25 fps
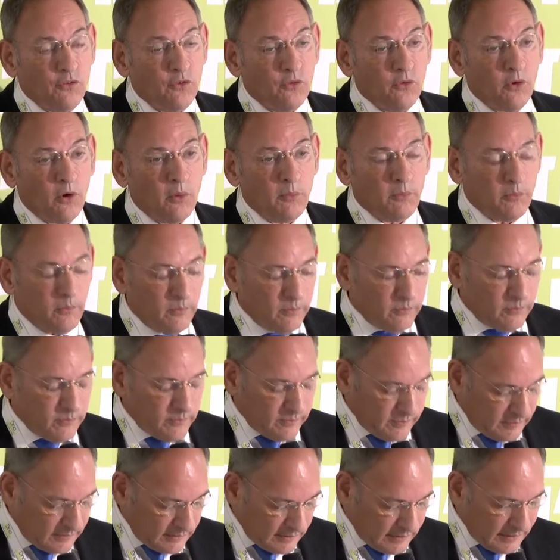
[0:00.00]
from
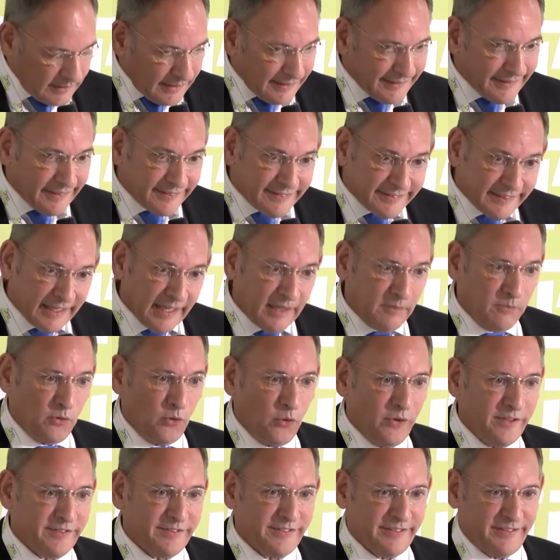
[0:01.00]
the same
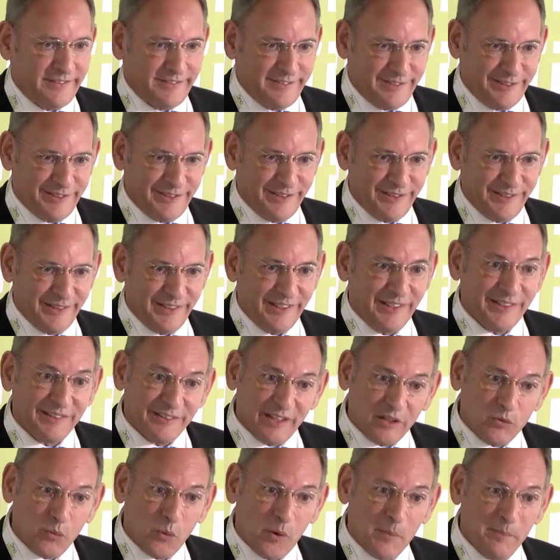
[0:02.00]
reasons
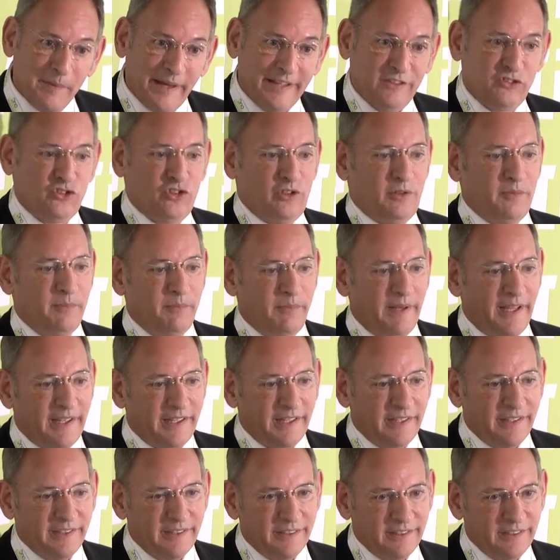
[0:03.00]
that were mentioned
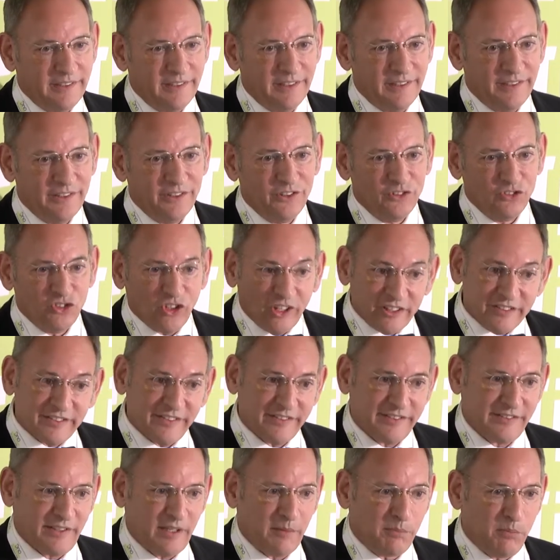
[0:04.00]
by
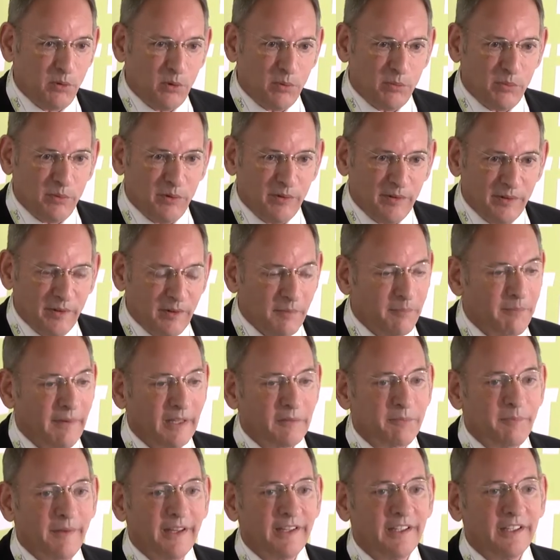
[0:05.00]
Justice Kaboub,
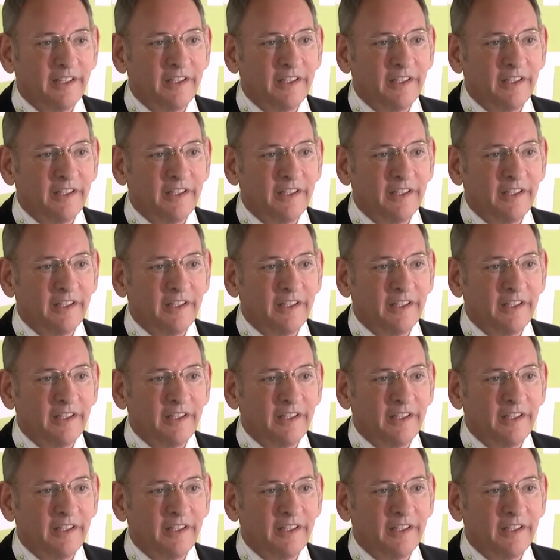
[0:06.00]
but my